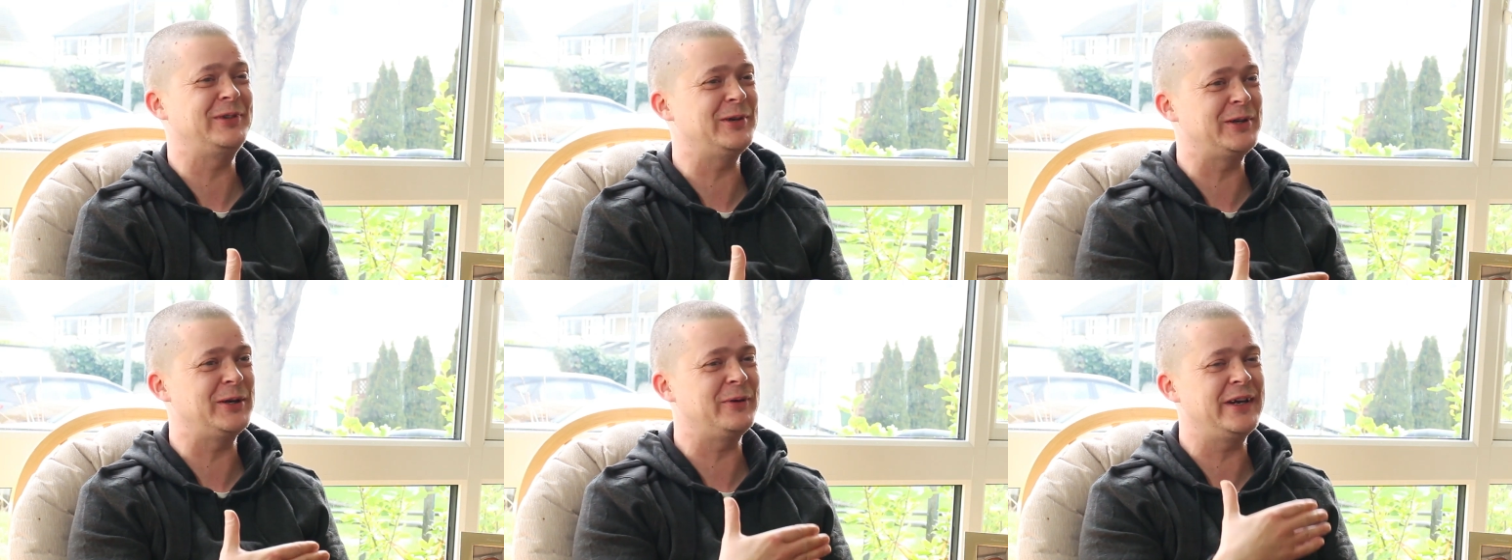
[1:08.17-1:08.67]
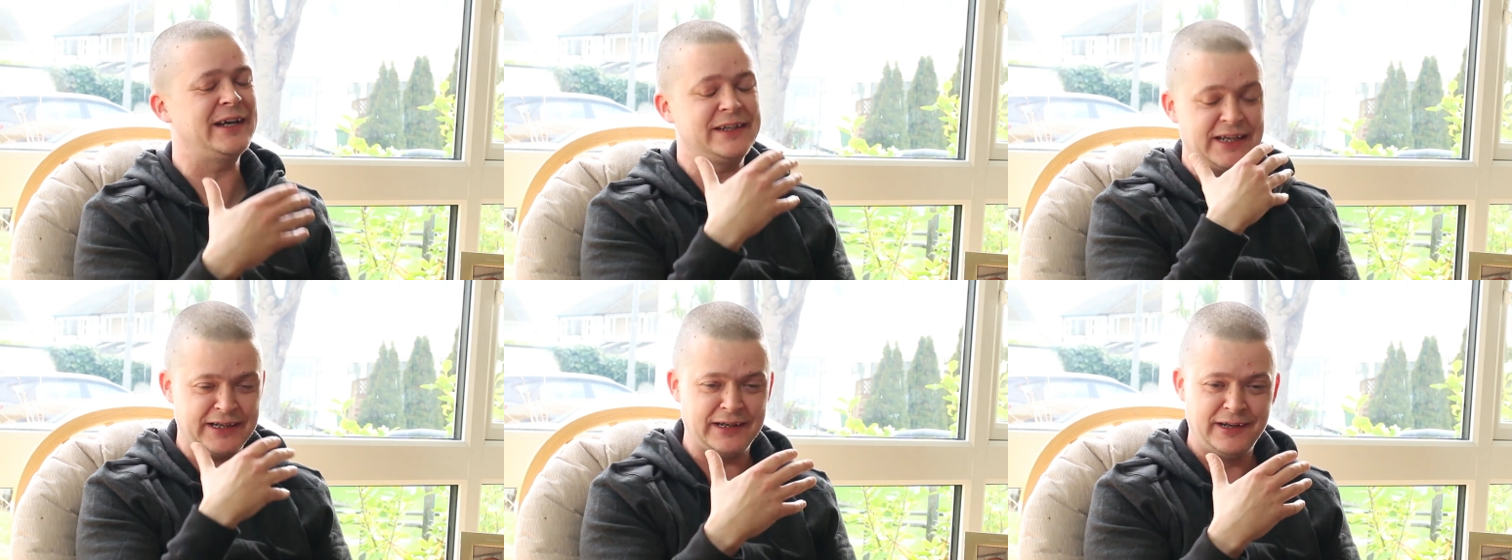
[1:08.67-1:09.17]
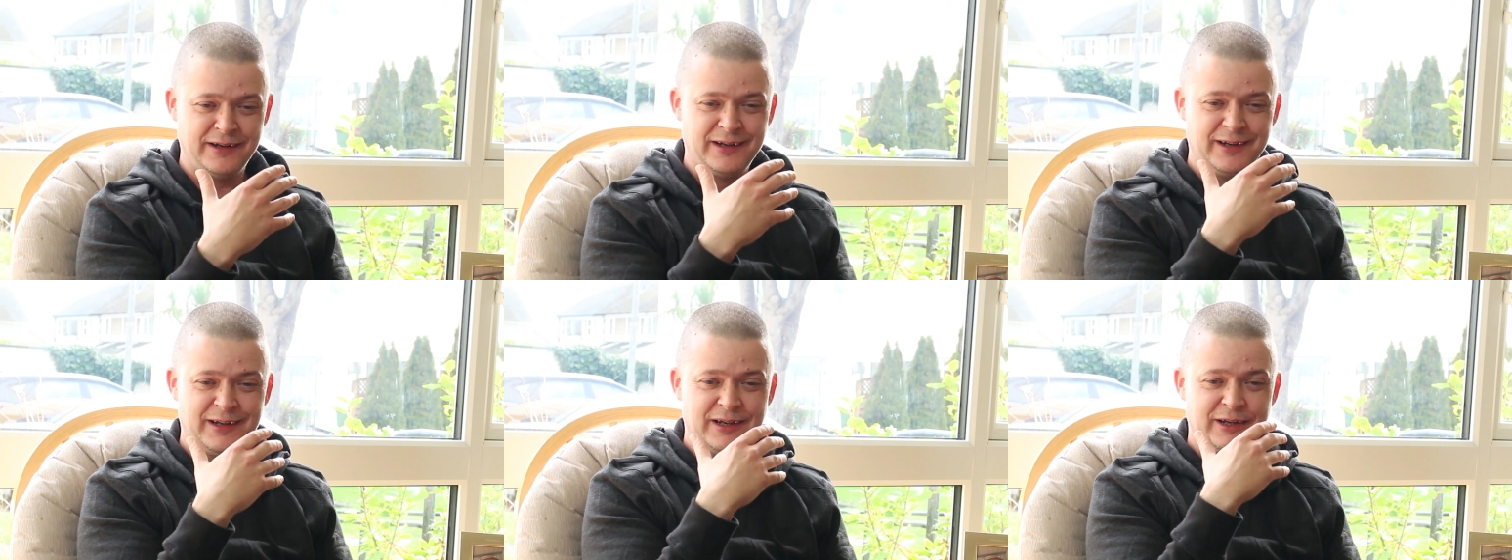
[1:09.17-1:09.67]
Do you know that way? And then
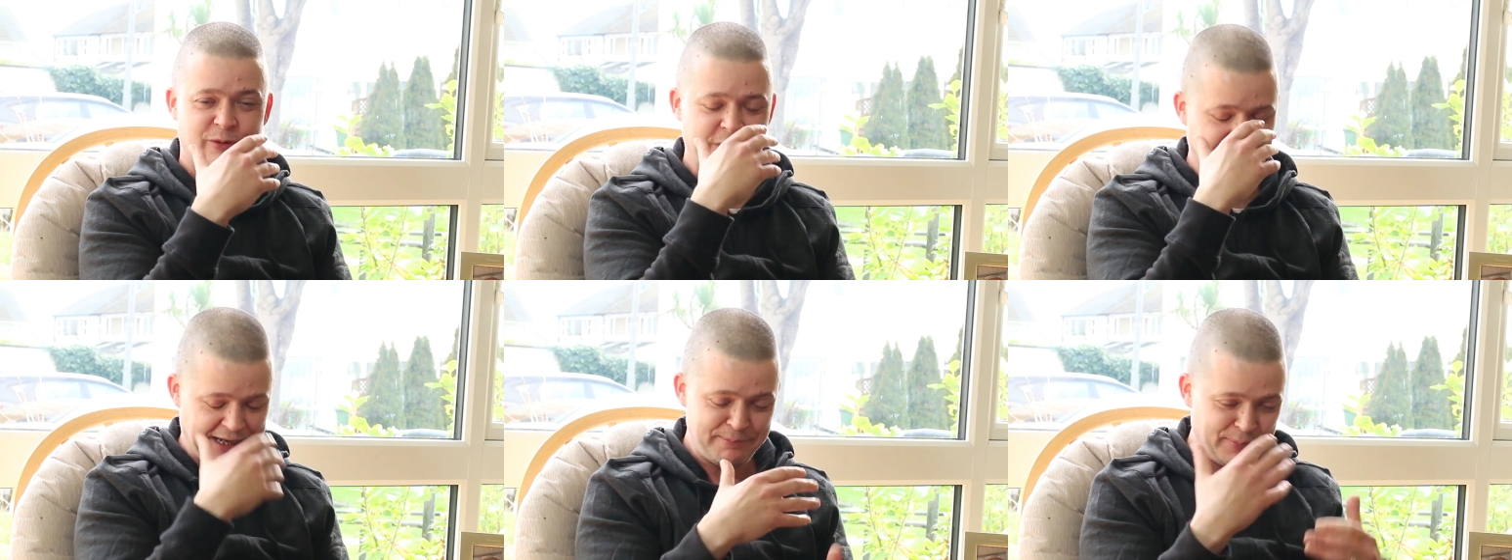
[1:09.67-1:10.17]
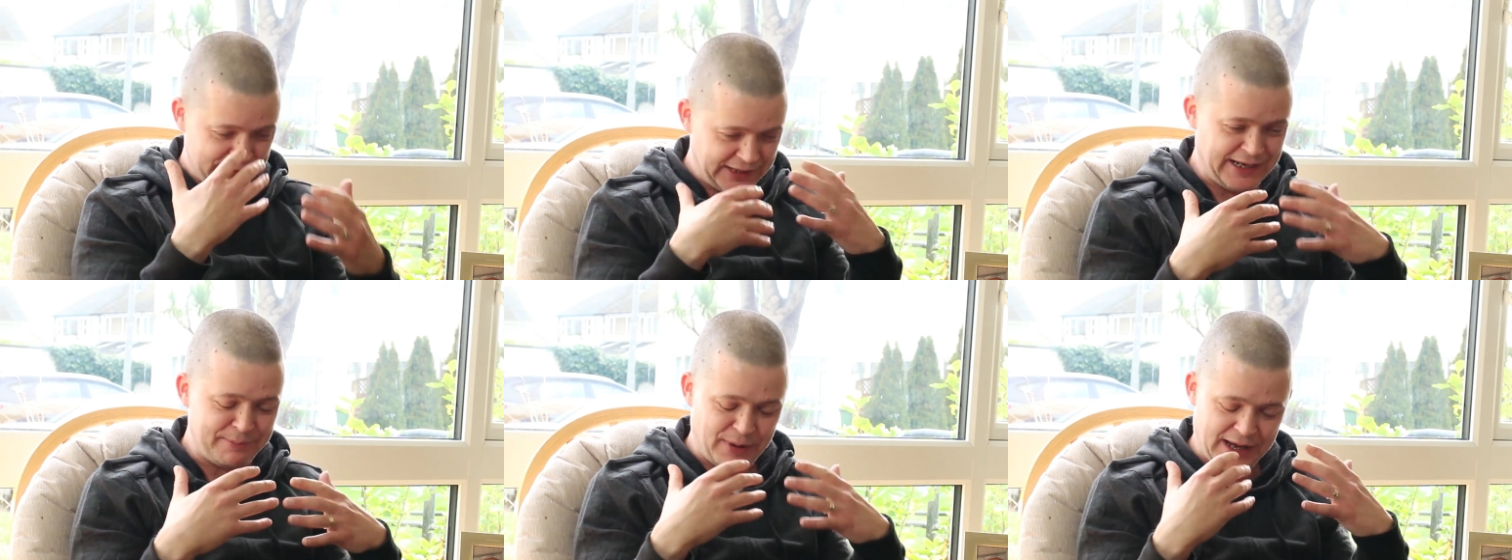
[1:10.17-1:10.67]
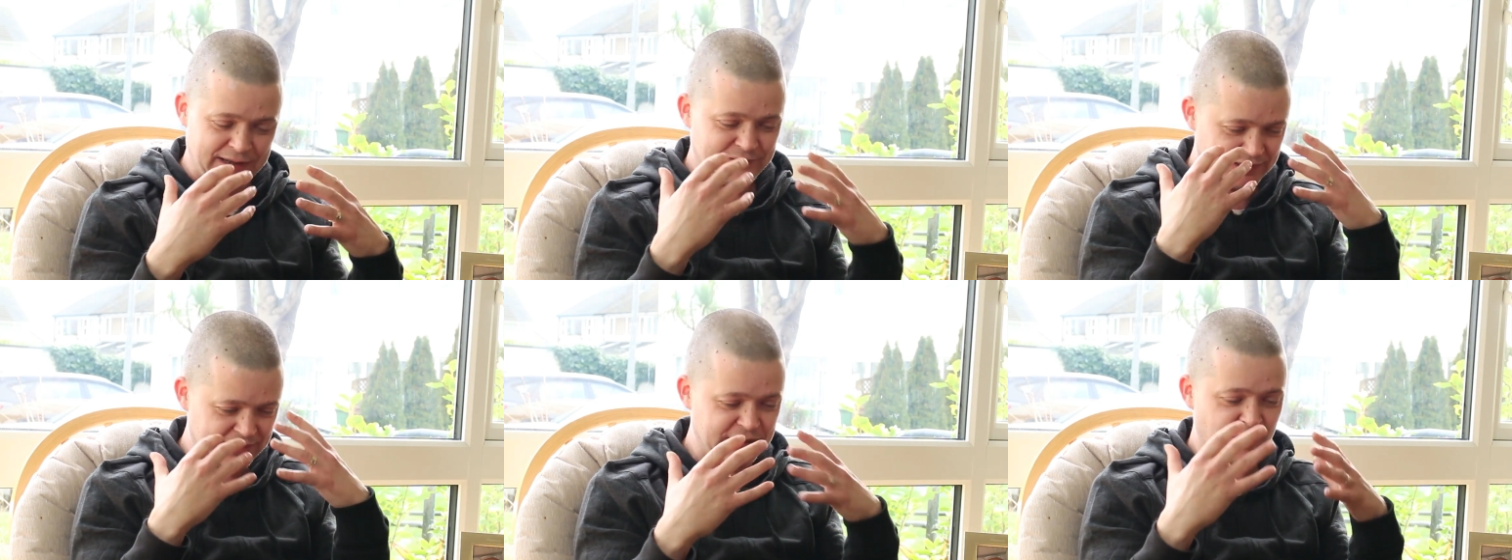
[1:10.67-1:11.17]
when you get you get past
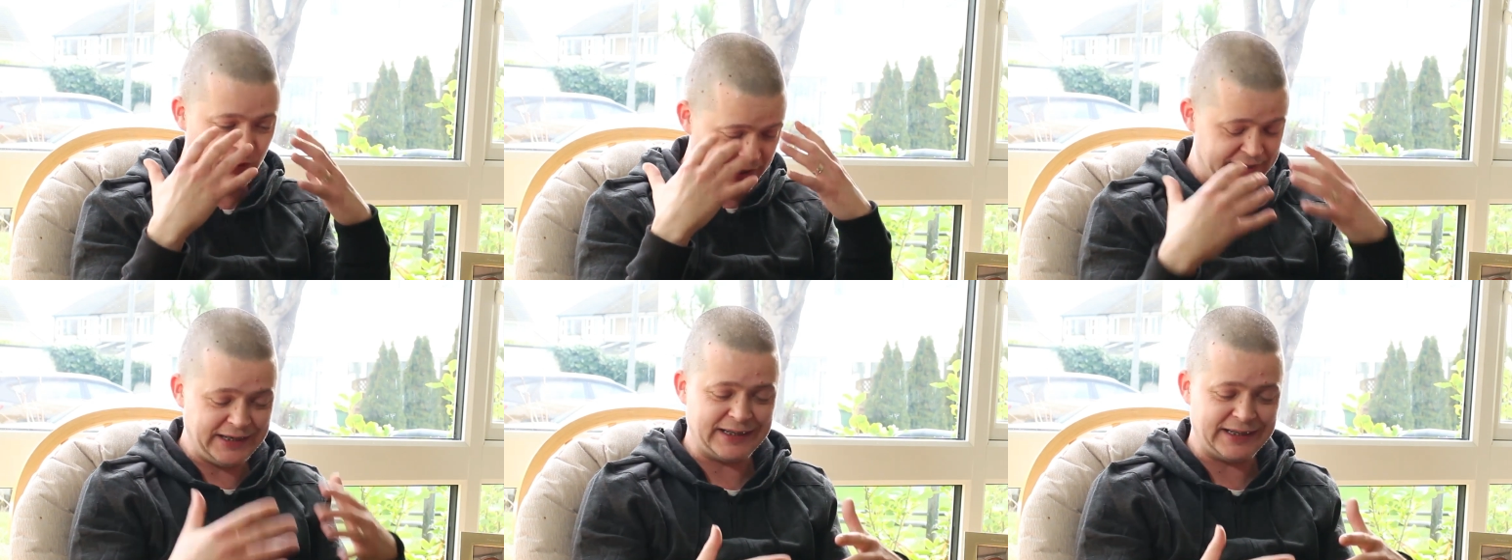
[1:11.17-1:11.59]
it and then you go okay,